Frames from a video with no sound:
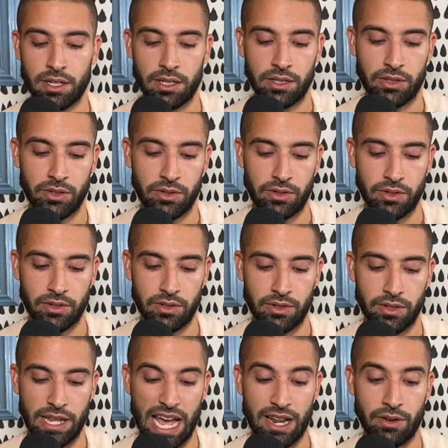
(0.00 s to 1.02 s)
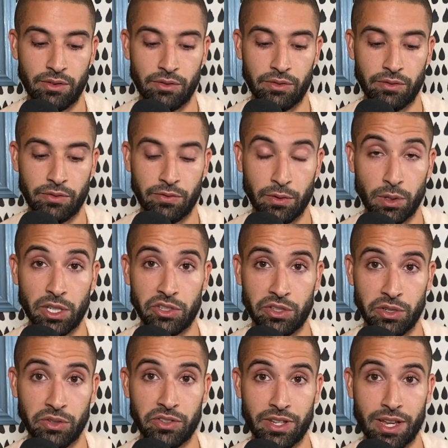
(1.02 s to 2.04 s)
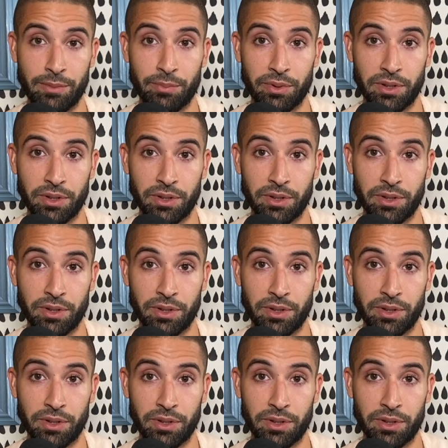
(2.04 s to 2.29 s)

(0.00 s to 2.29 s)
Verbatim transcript: dude. That foolish two step.